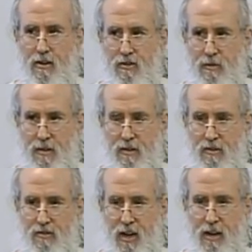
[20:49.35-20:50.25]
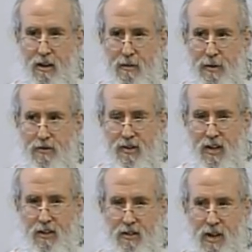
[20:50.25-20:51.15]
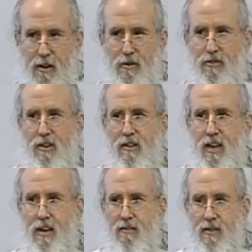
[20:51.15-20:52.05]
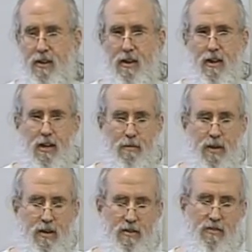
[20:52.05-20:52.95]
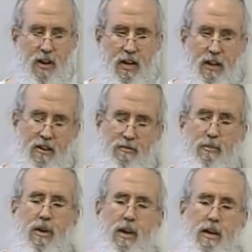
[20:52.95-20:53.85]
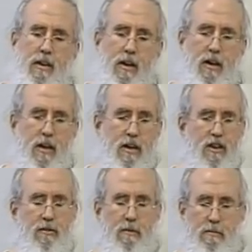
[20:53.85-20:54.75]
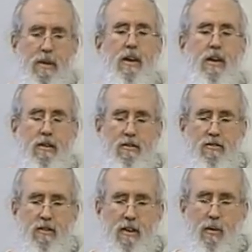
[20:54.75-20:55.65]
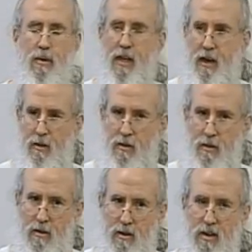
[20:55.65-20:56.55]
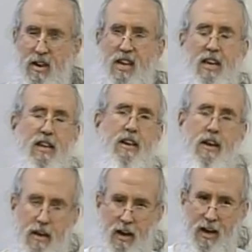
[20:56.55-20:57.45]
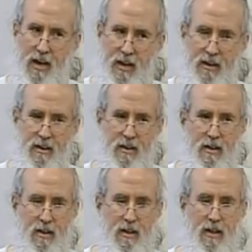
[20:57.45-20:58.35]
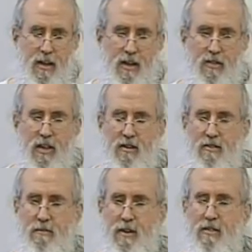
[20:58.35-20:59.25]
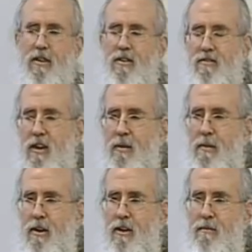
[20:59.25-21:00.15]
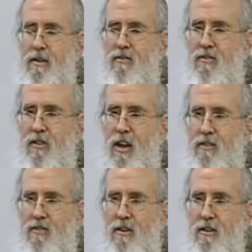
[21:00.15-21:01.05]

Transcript: seems like the design argument just has all the air sucked out of it. Mm-hmm. Because if I can explain human beings without needing a God, then it seems like the design argument's lost all